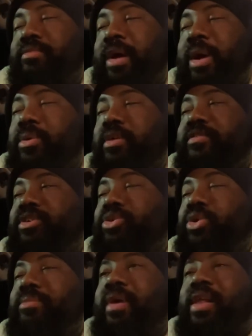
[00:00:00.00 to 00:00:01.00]
I would have
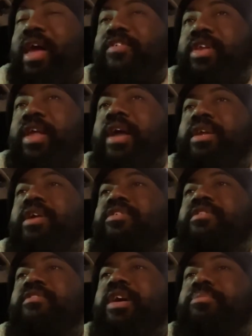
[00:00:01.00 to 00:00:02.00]
enjoyed my life a lot
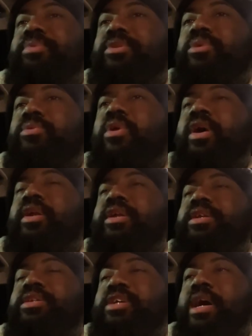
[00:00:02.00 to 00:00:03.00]
different if I'd put the work in
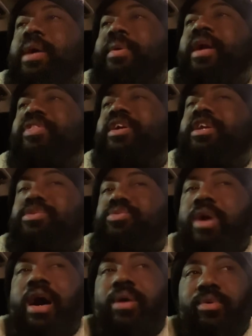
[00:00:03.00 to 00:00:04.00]
at the time. And I think that's
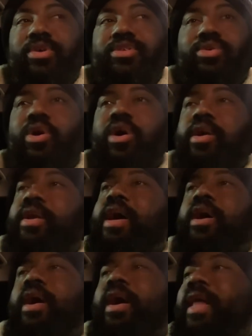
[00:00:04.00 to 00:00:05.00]
why I work so hard
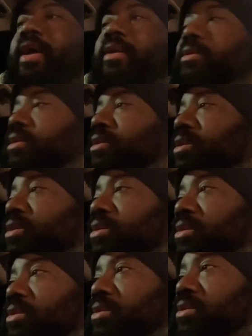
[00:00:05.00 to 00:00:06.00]
now.
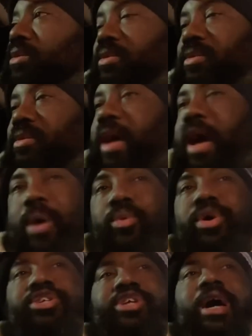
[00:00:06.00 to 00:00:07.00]
I
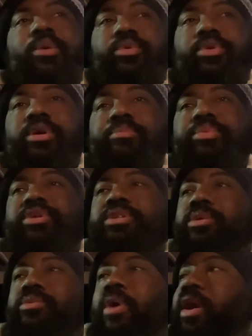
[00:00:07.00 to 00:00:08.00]
wish I would have put
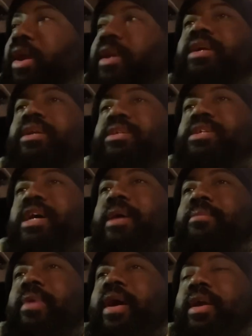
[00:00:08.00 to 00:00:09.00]
the work in at the
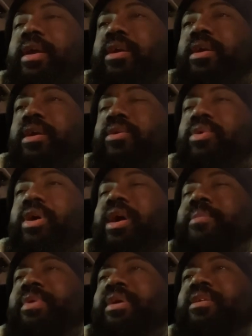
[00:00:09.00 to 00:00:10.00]
time. Like, well,
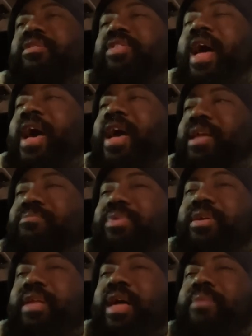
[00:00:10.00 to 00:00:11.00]
I mean, that
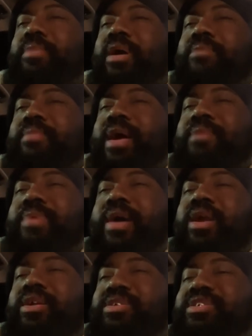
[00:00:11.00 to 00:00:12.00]
and made
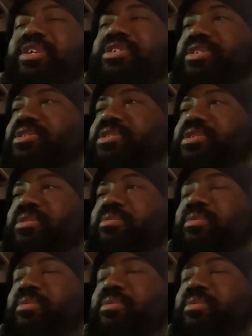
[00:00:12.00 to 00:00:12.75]
better decisions.